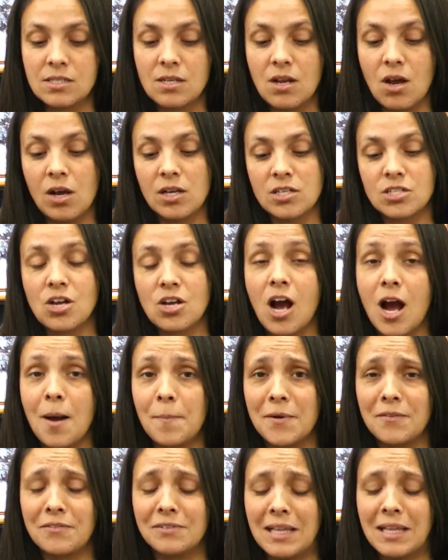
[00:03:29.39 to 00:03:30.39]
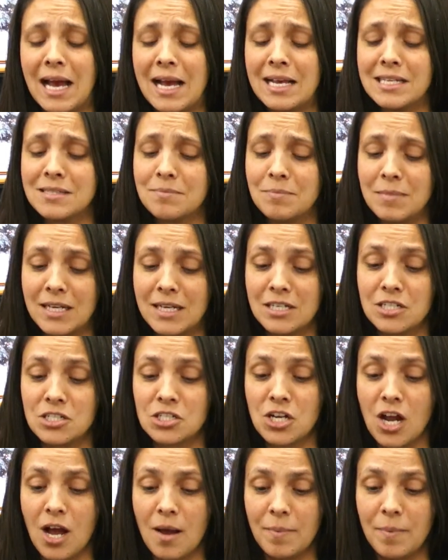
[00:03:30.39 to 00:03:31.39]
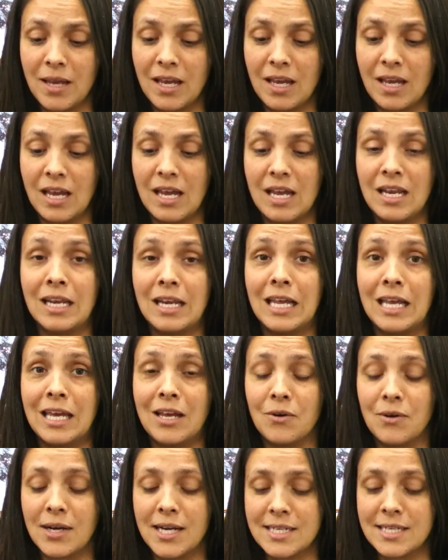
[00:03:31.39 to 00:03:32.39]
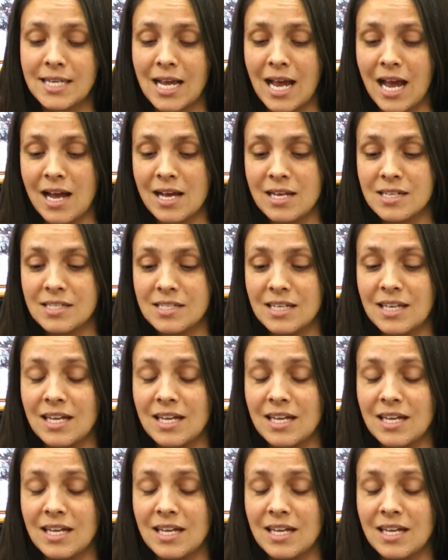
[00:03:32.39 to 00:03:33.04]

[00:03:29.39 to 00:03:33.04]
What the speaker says: on top of last minute shopping and year end tasks,